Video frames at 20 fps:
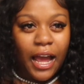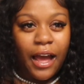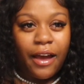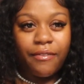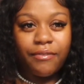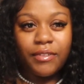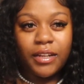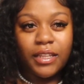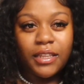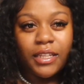I
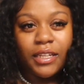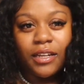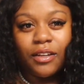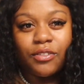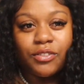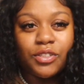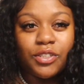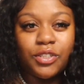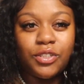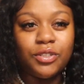have nothing
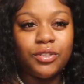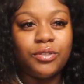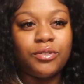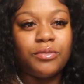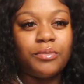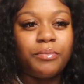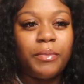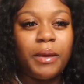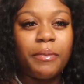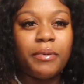else to do.
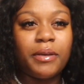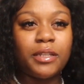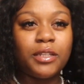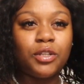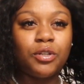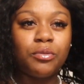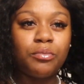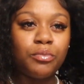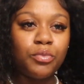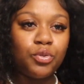Maybe a
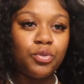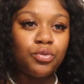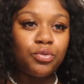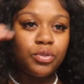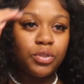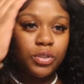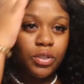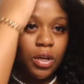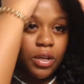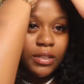little
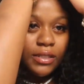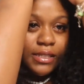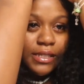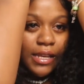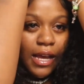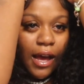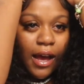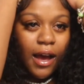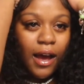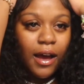mousse on
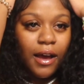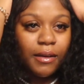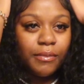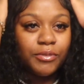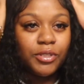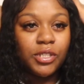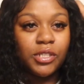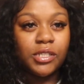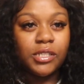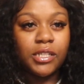top
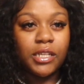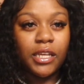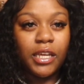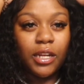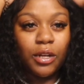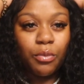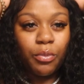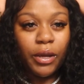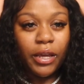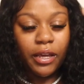just to
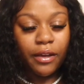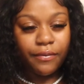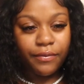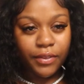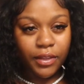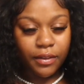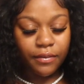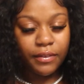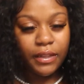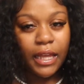get away of
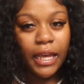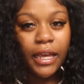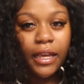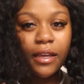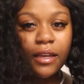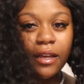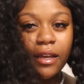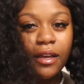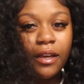the like